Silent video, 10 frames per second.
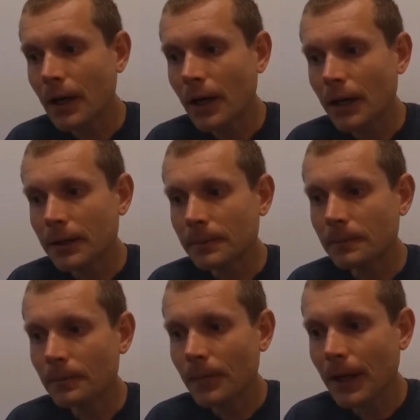
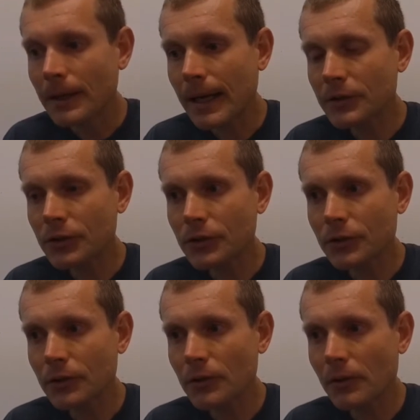And that's
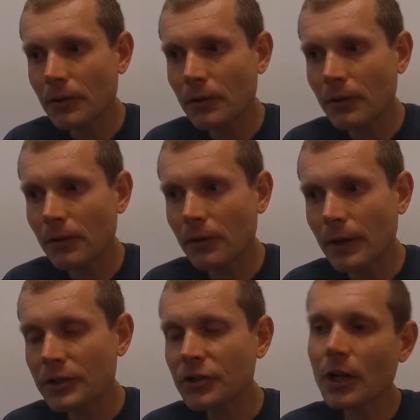
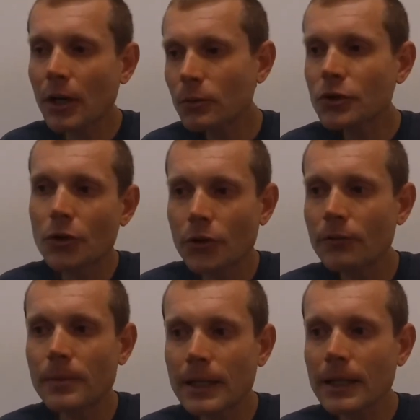not a result of me,